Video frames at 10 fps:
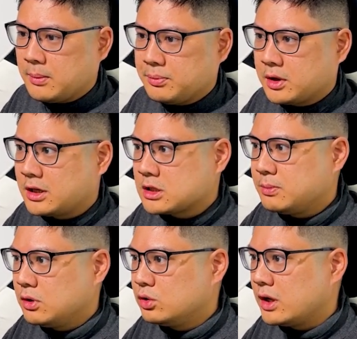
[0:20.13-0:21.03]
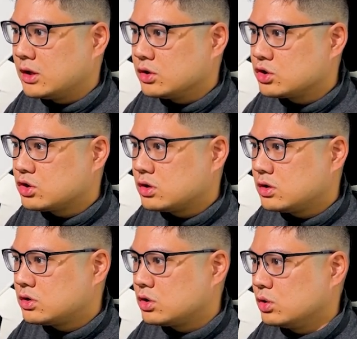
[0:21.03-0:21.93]
text below to English.
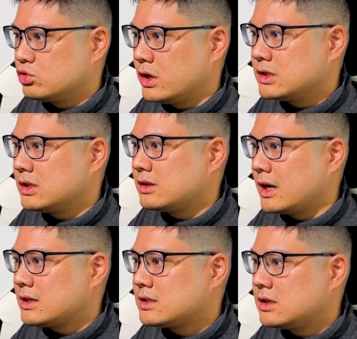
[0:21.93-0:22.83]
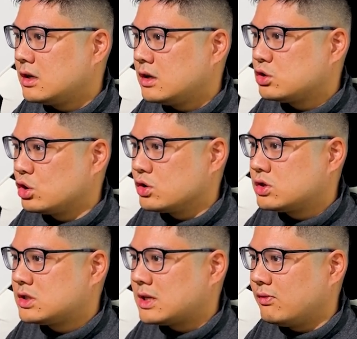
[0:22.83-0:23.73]
So translate the text. So there's
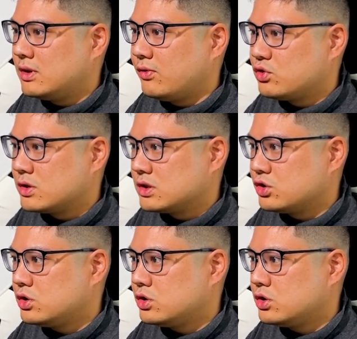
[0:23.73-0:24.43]
7 different translations.